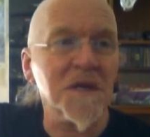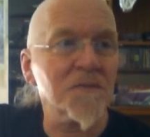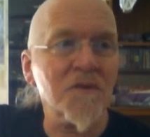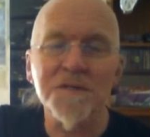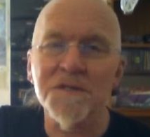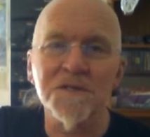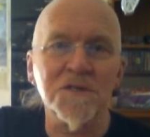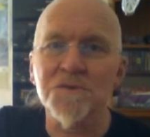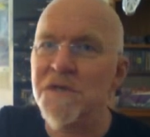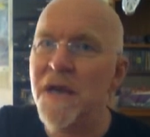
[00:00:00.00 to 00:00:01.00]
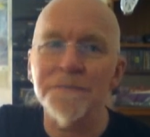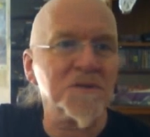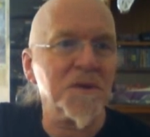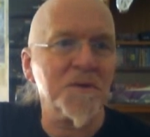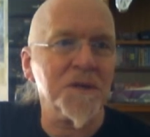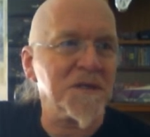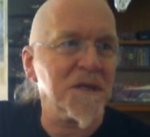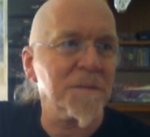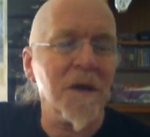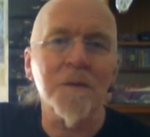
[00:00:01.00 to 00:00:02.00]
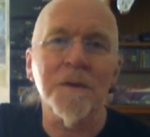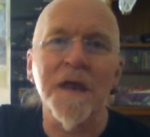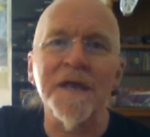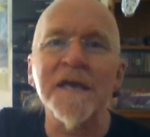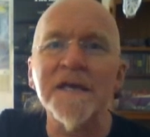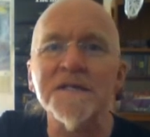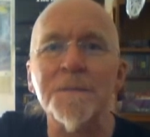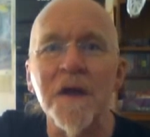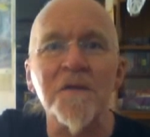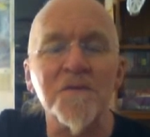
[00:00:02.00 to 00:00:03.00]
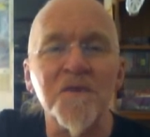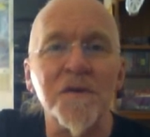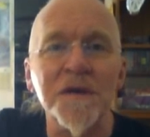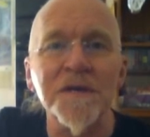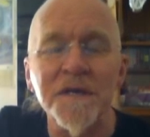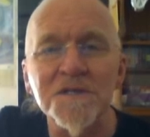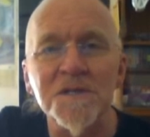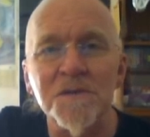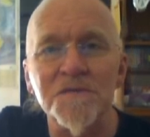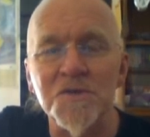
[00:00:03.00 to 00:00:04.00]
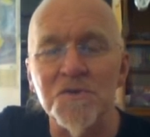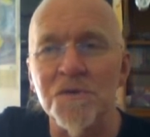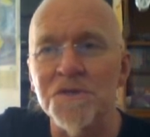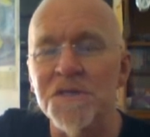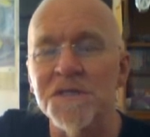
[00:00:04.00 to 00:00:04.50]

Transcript: I'm writing two chapters on this at the moment, and it is about the very nature of astrology.